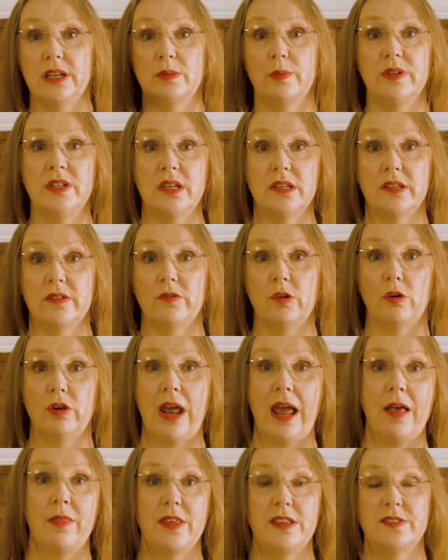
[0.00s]
His windows have gone
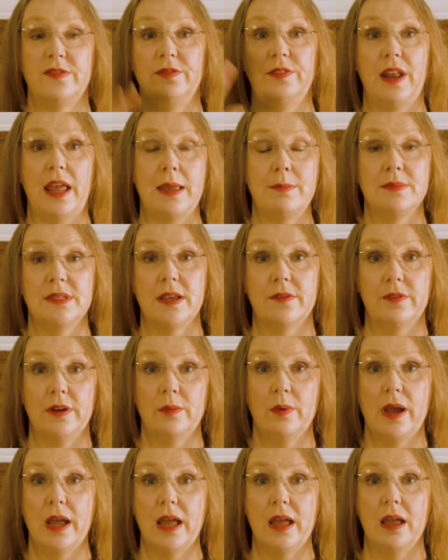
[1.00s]
out. There's flames
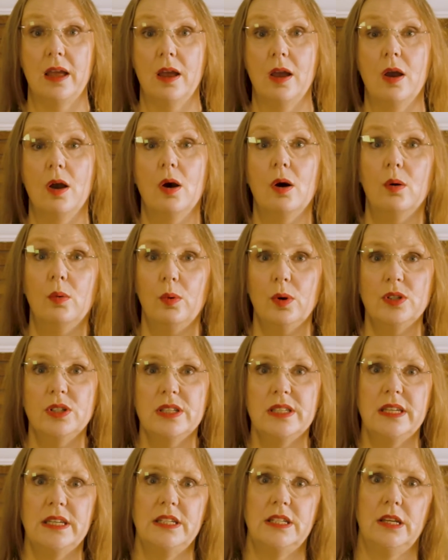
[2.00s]
everywhere. What
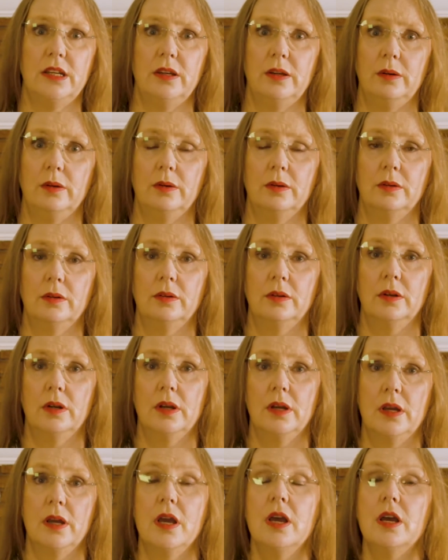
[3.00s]
does he do?
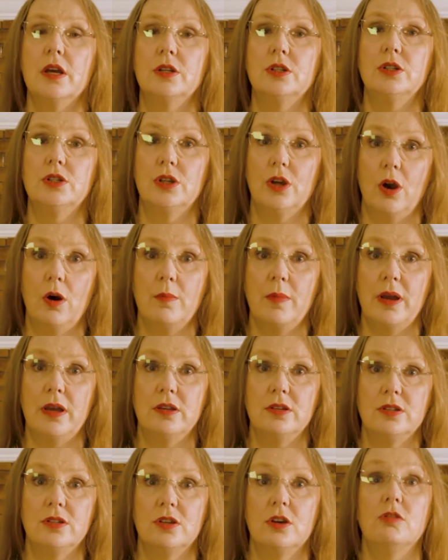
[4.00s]

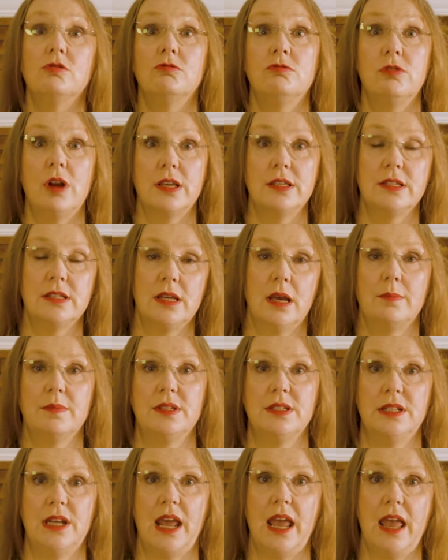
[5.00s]
Thomas runs
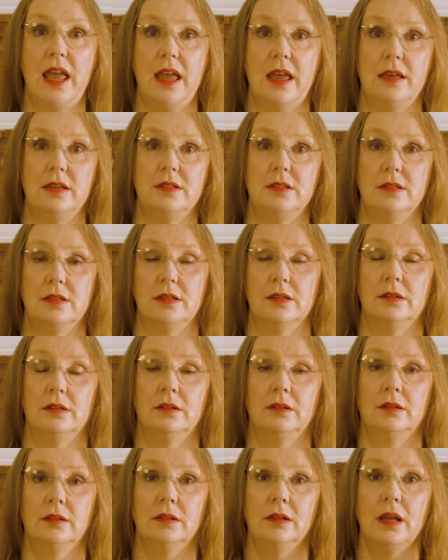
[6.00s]
upstairs.
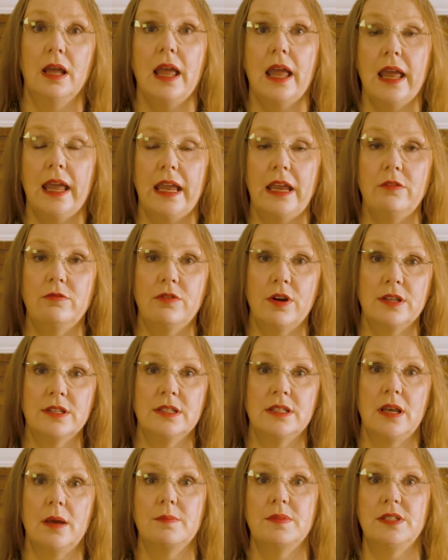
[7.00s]
He
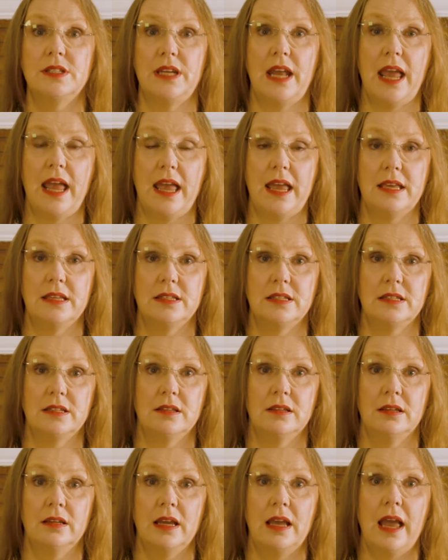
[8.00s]
runs
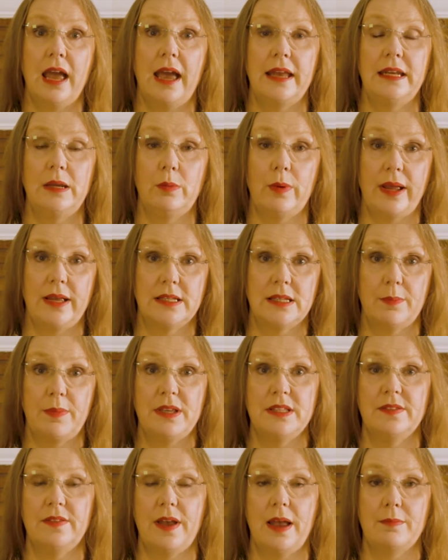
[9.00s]
upstairs and he wakes up
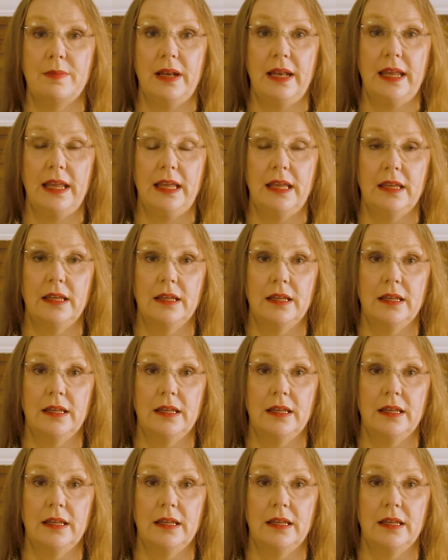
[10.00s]
his family,